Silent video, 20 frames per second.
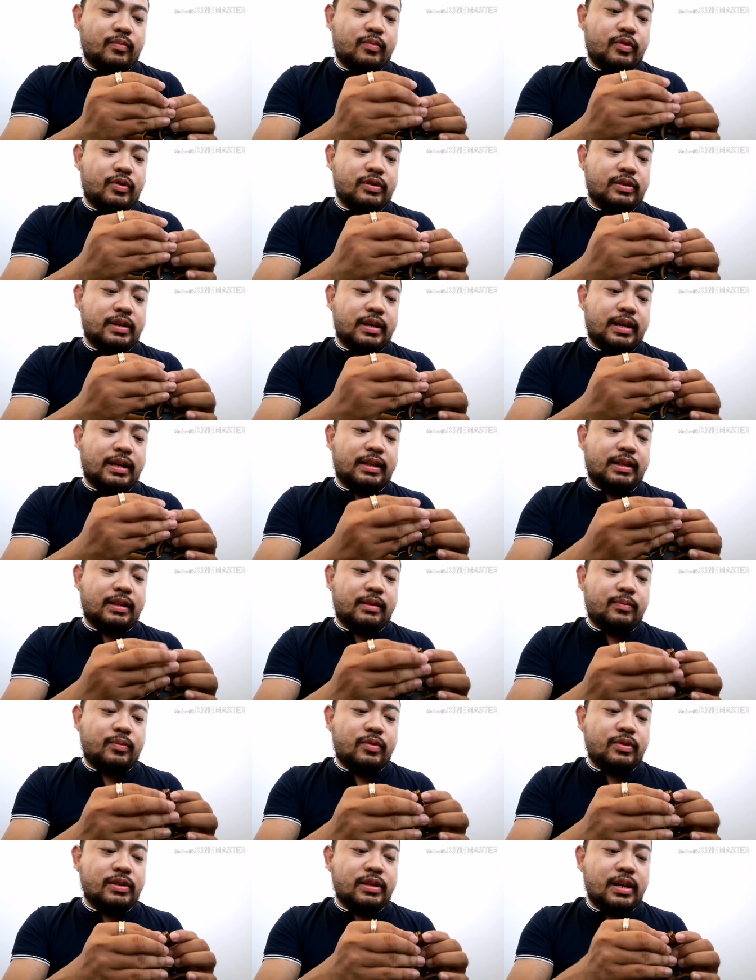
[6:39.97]
Push it.
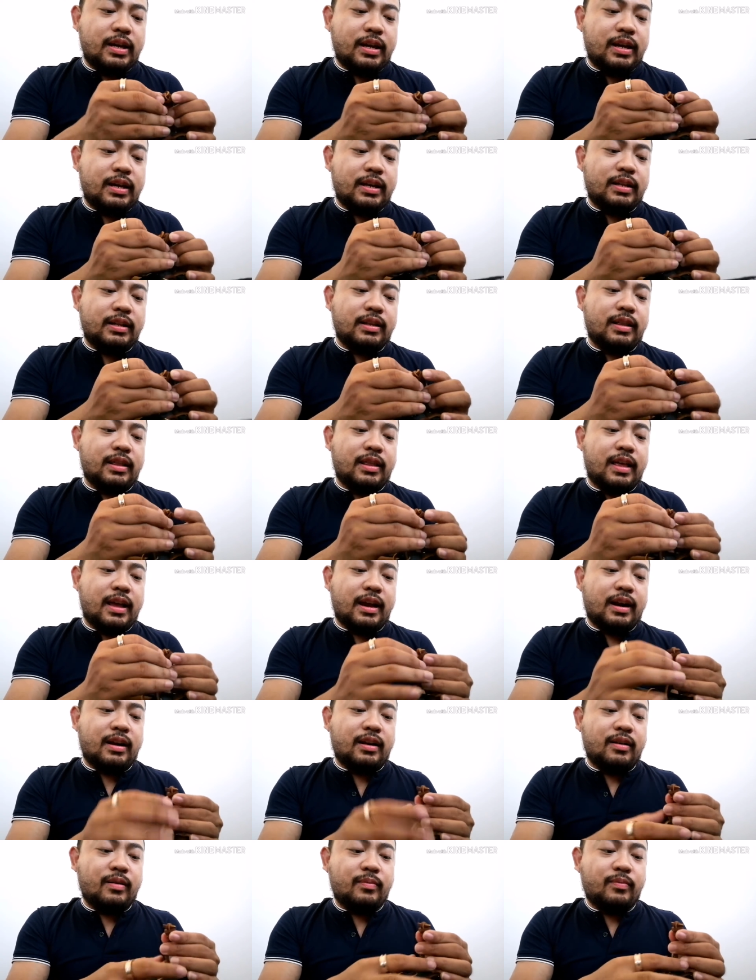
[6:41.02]
Push it.
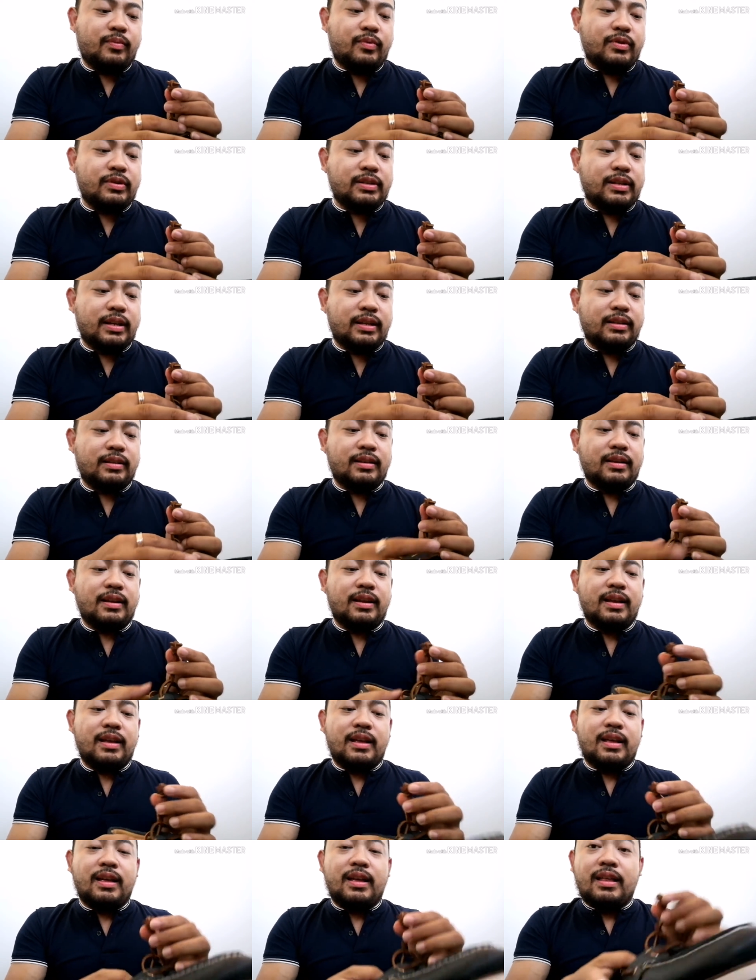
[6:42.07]
There. Push it.
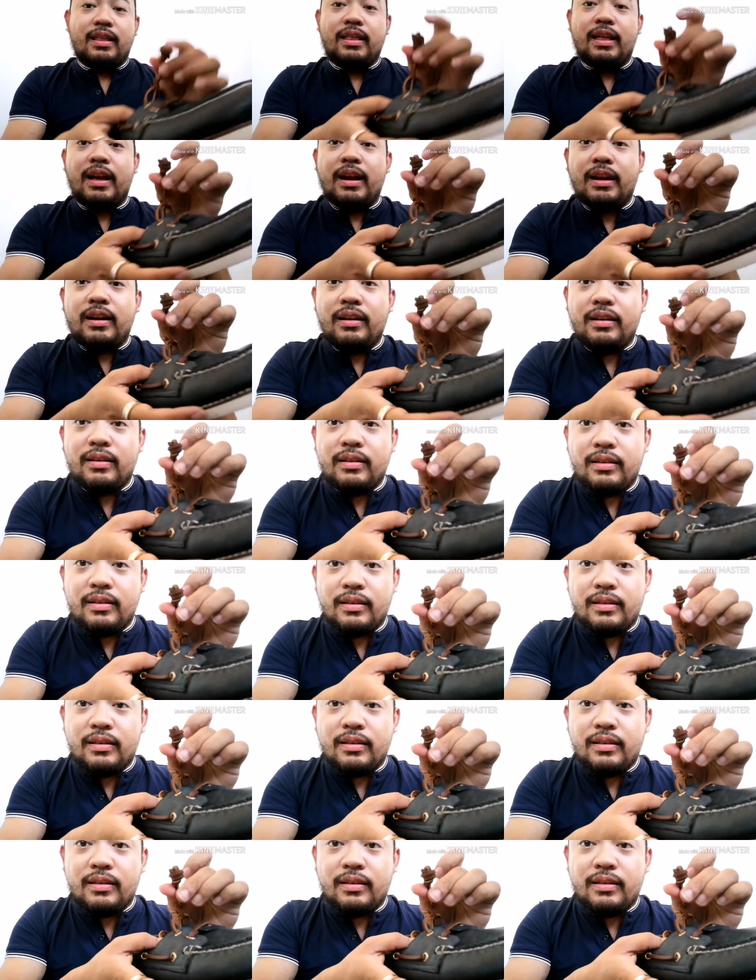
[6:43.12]
There.